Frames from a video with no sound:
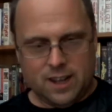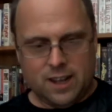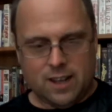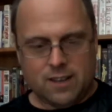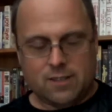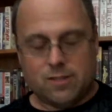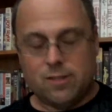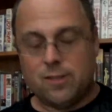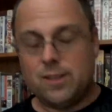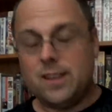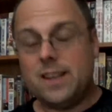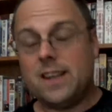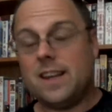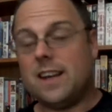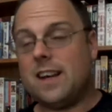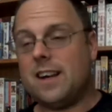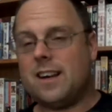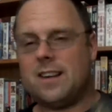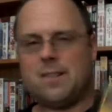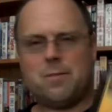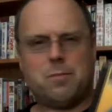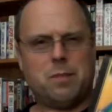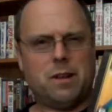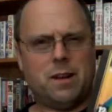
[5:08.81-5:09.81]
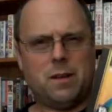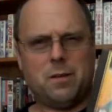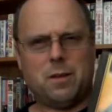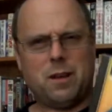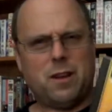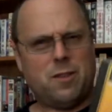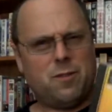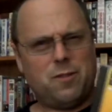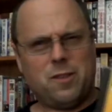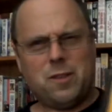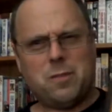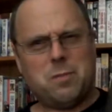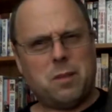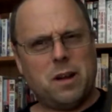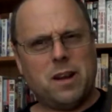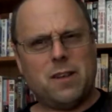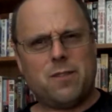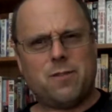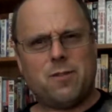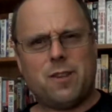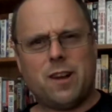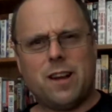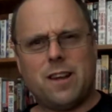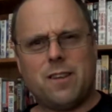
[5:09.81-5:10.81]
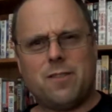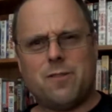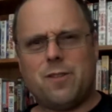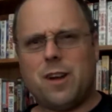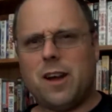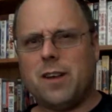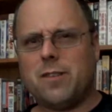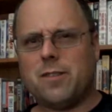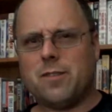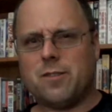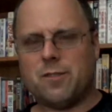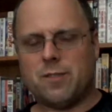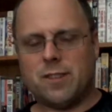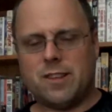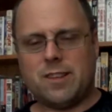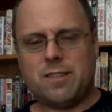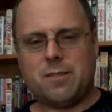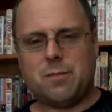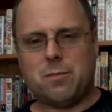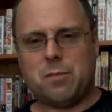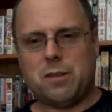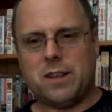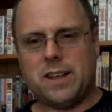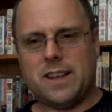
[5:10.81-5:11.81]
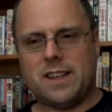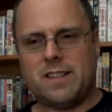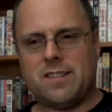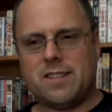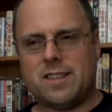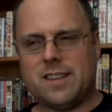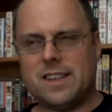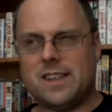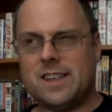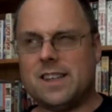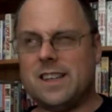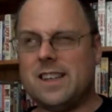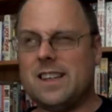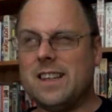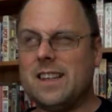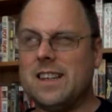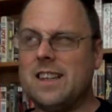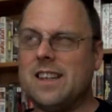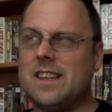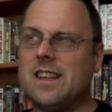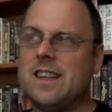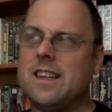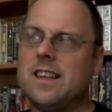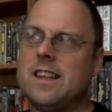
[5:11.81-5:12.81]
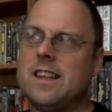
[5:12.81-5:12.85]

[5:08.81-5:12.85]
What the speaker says: So yeah, I paid a five for this place in, I